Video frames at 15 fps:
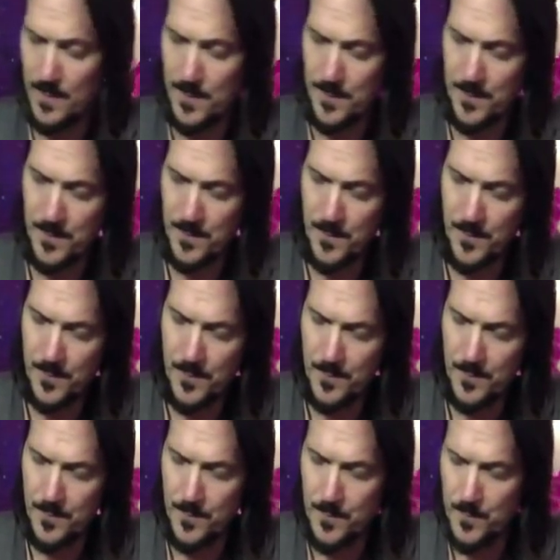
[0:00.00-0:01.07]

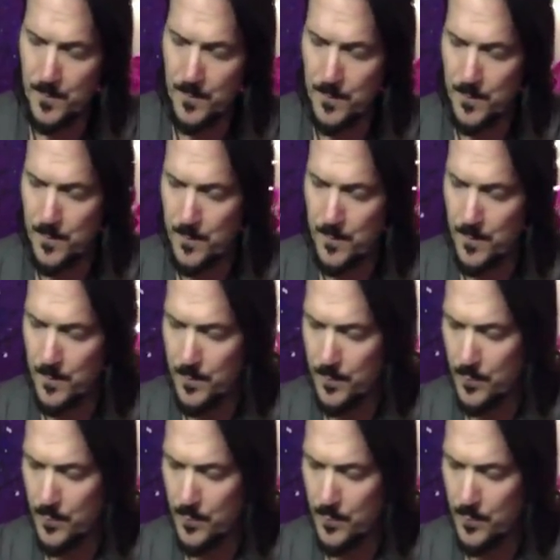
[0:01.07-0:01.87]
Nothing is said.